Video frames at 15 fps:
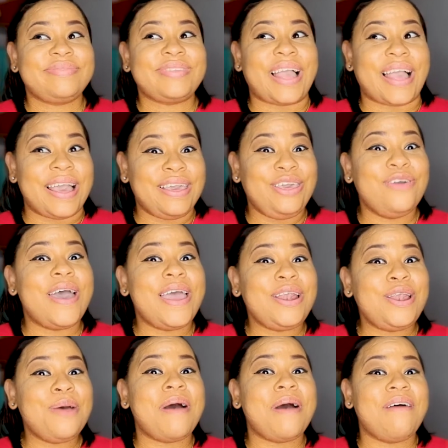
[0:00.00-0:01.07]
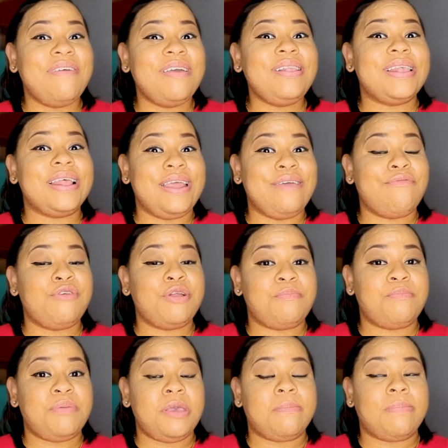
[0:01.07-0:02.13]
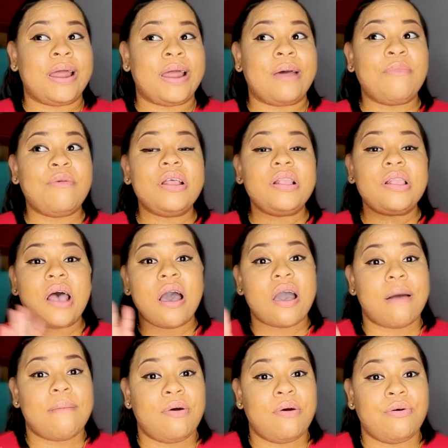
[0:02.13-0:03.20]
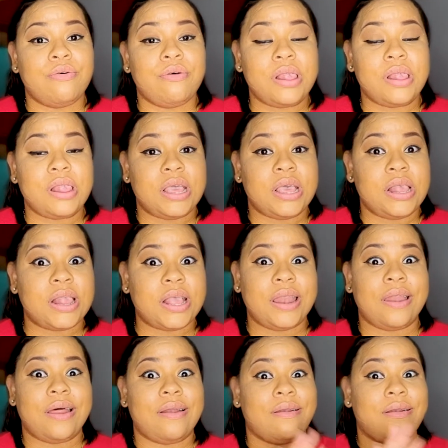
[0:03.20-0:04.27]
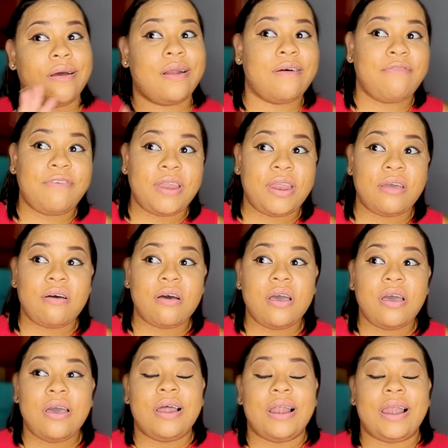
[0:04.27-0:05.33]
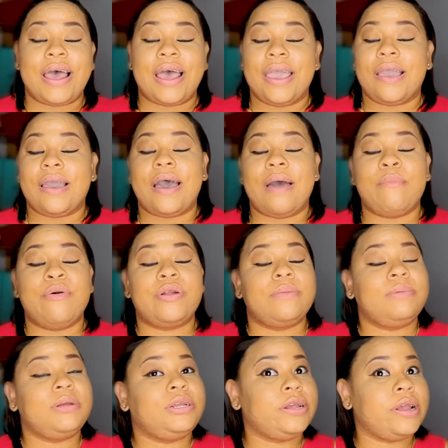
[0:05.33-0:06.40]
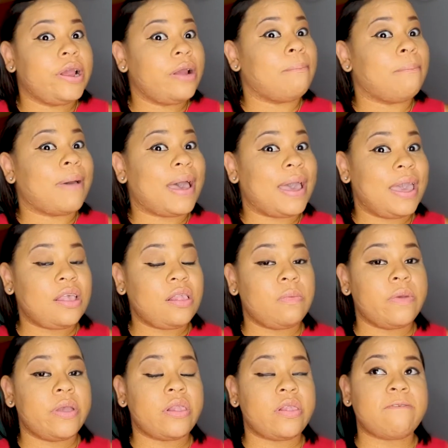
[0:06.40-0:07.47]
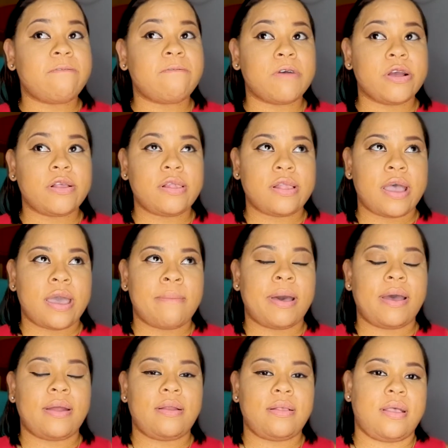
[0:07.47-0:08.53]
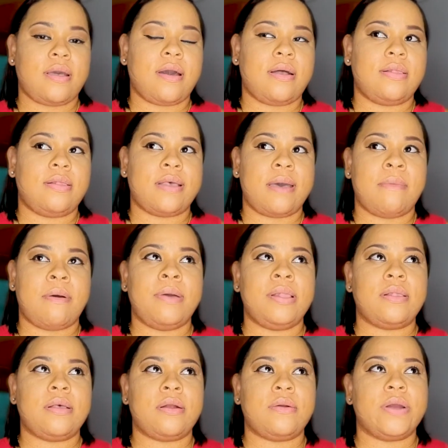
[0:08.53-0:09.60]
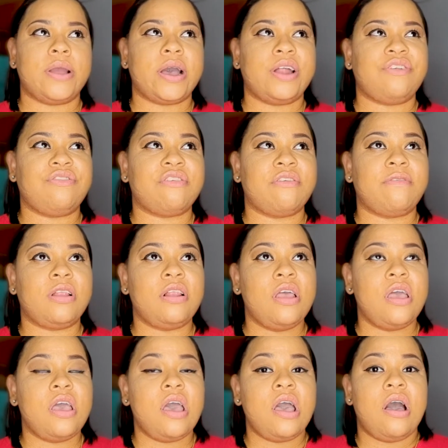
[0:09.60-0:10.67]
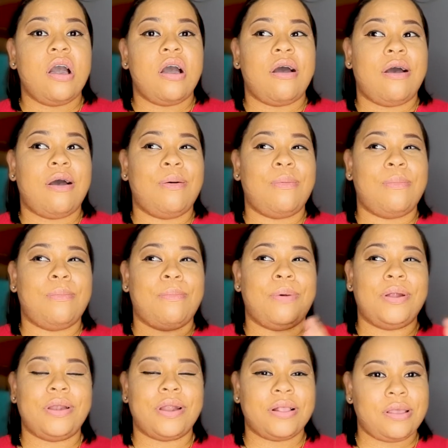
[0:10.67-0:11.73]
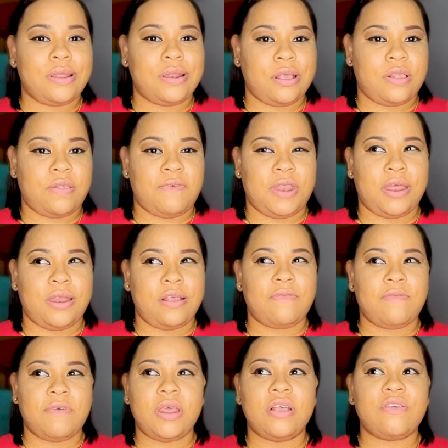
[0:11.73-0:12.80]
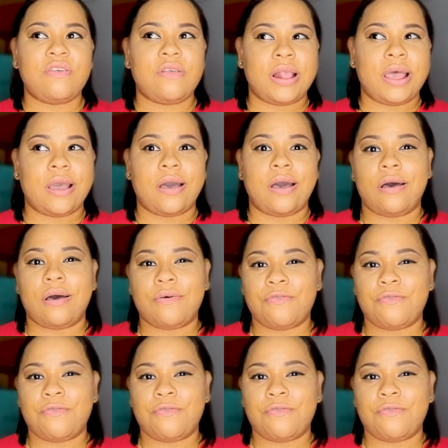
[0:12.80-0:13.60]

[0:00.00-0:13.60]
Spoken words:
you end up having to live with people, and I'm going to talk about those things in another video. Like, I'm going to be sharing my experience the first time and the second time I went on work and travel. But not in this video. This video is just like a